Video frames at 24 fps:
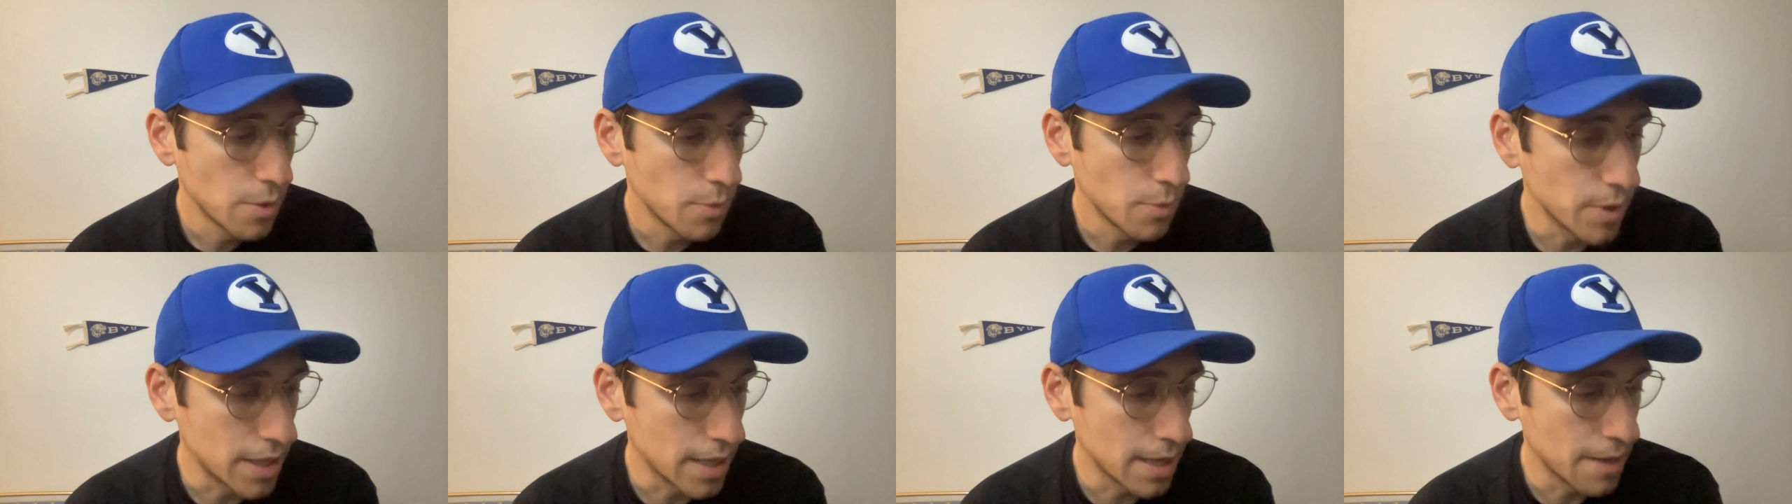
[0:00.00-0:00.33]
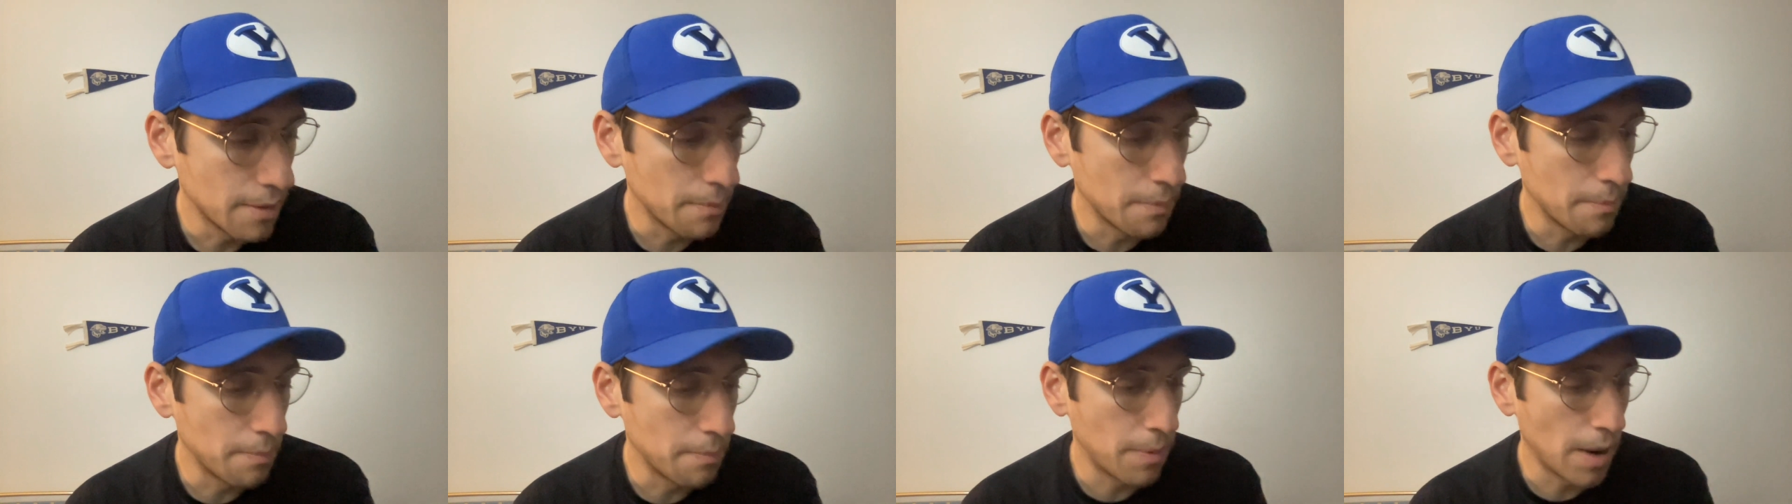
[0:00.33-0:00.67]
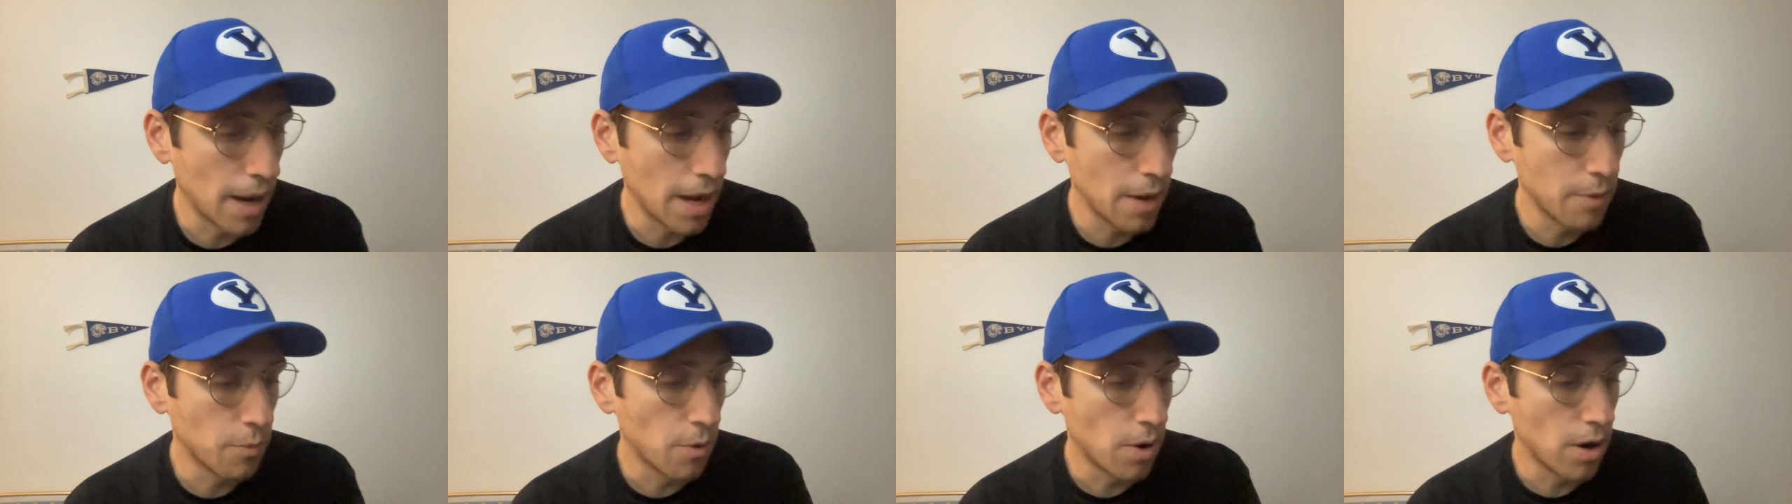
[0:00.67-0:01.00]
we get
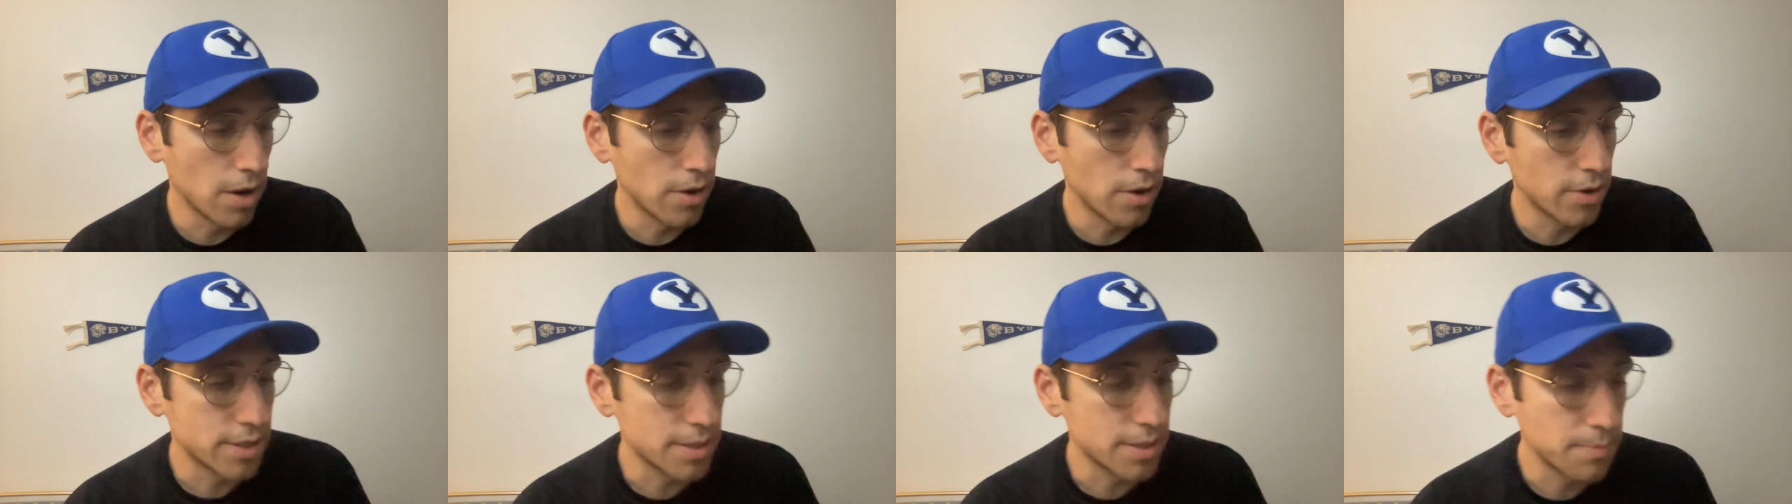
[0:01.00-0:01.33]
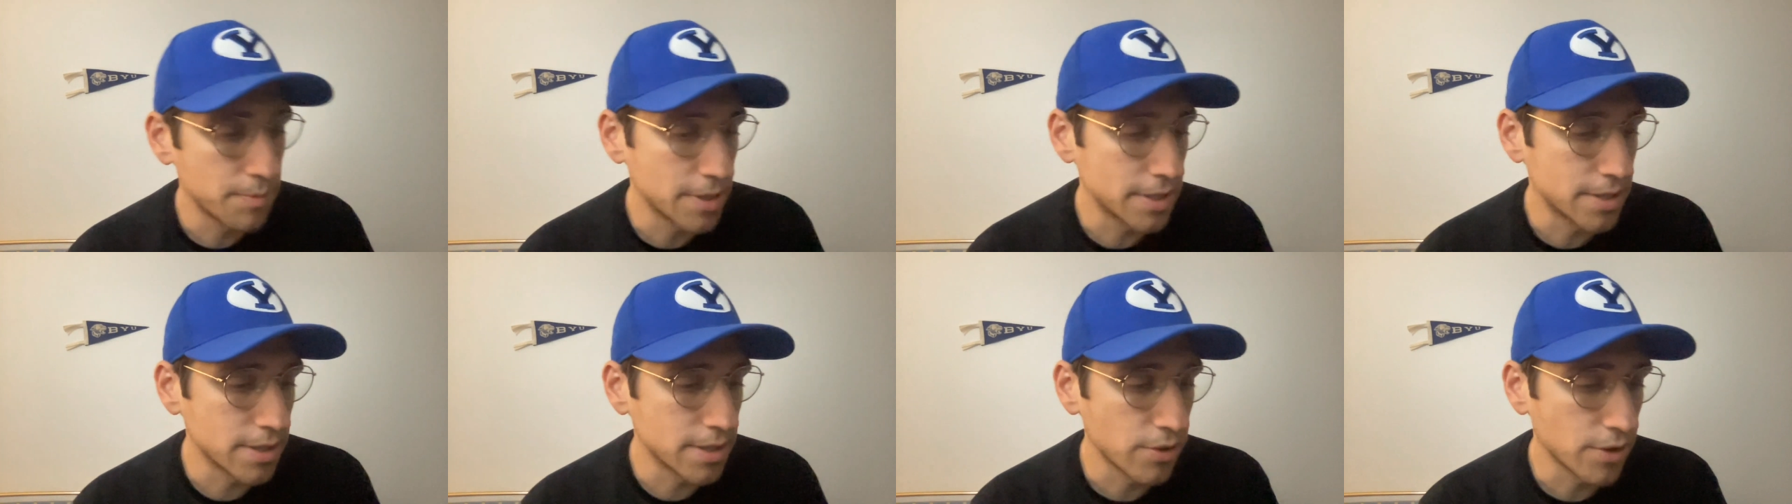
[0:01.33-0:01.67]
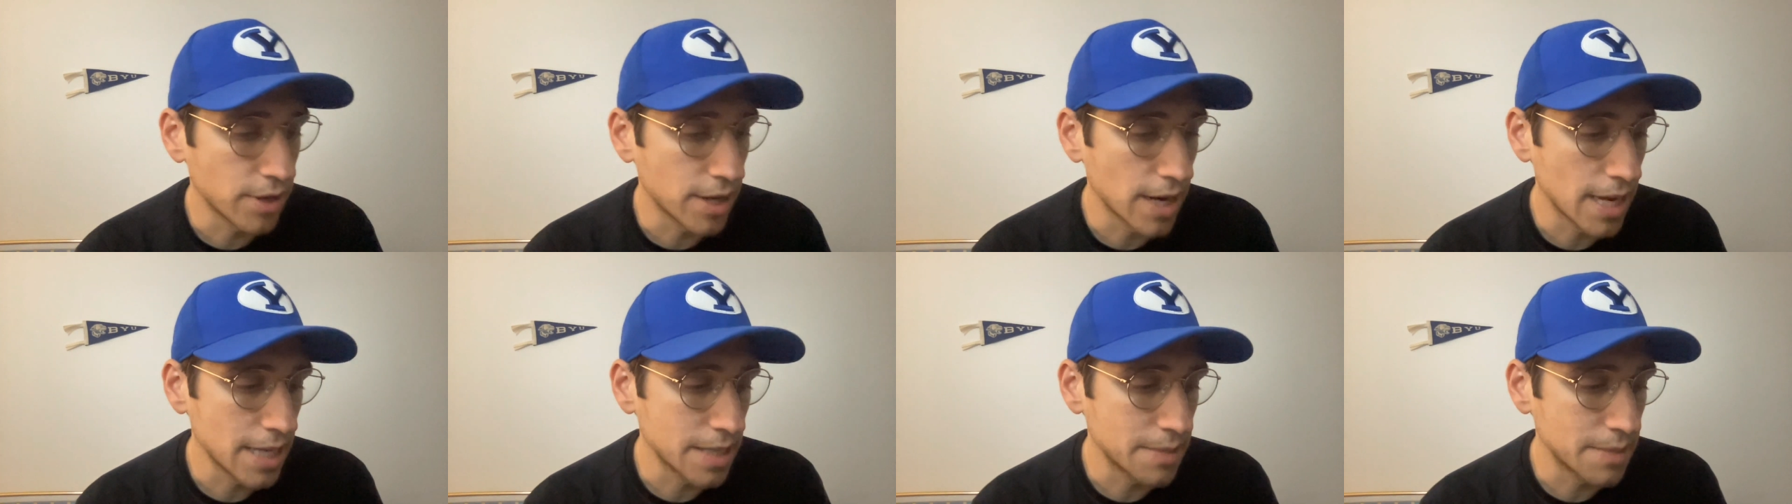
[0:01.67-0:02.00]
Bywater and some of these
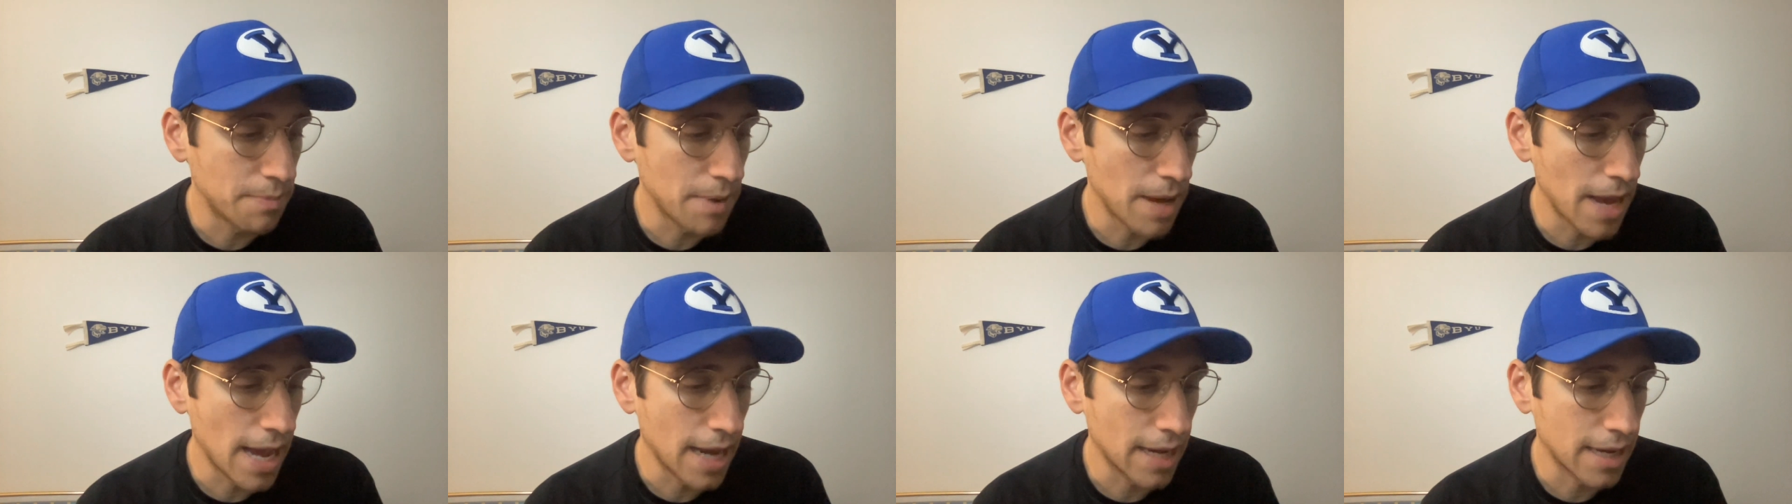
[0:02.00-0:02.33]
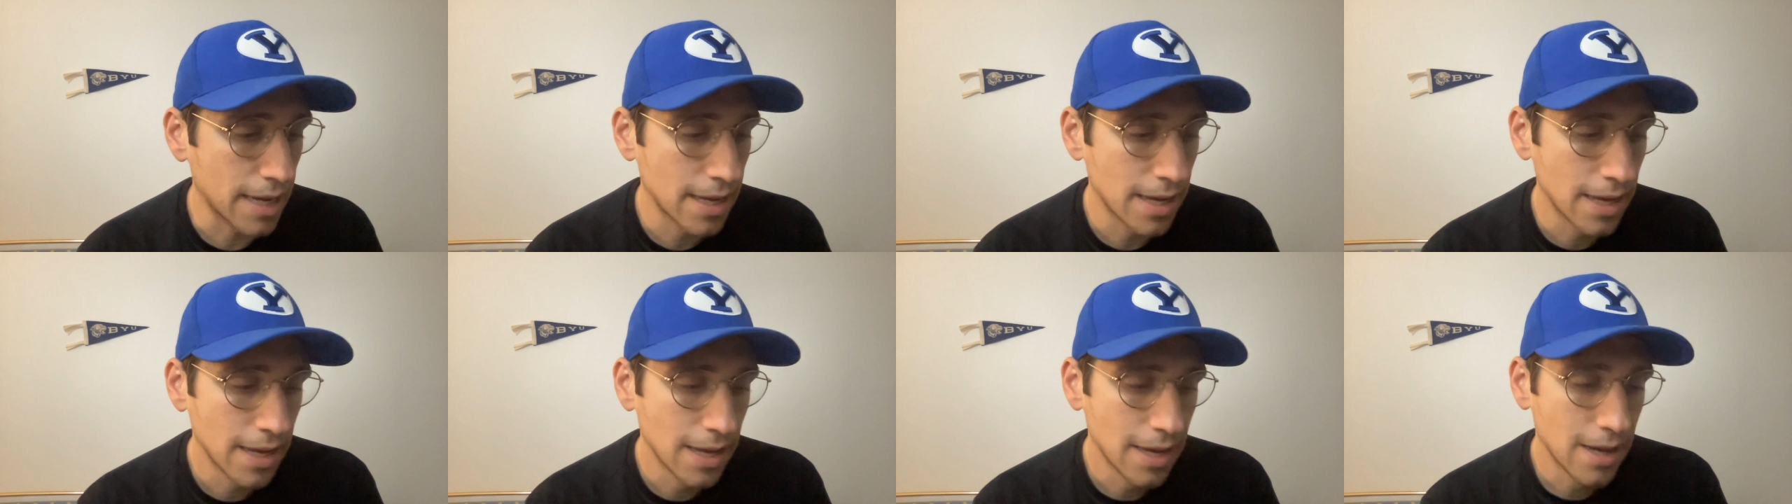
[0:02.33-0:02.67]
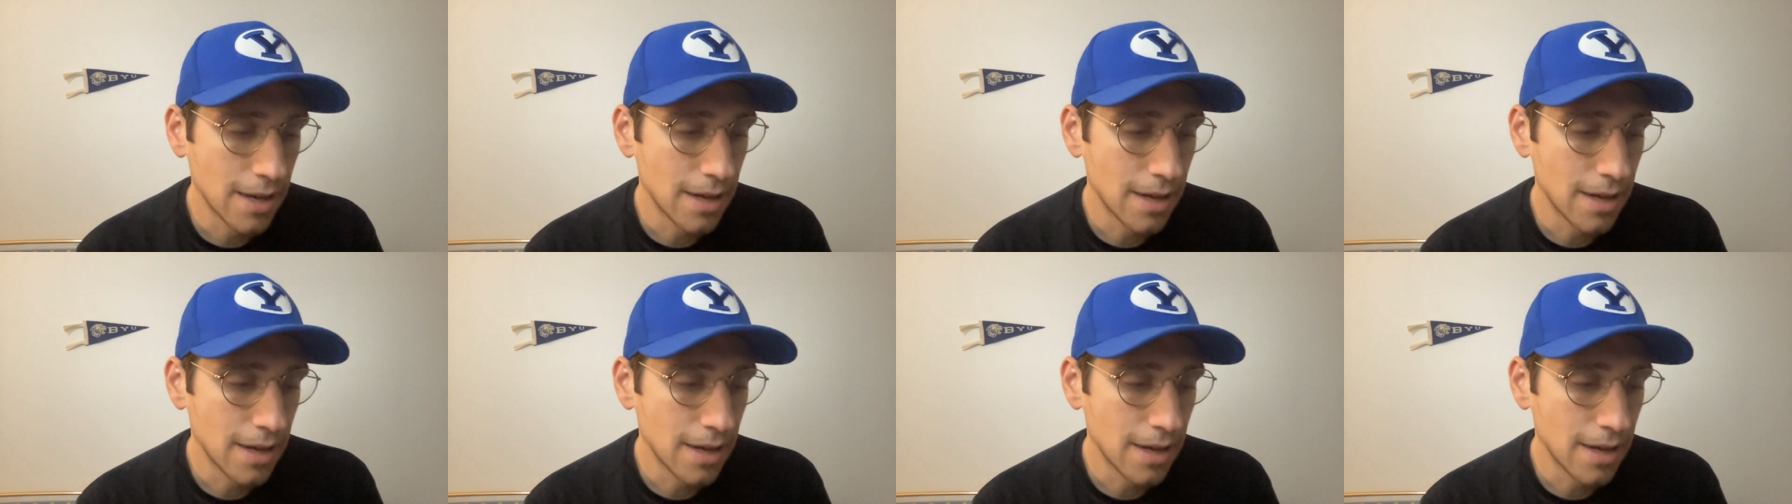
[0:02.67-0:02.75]
other guys back.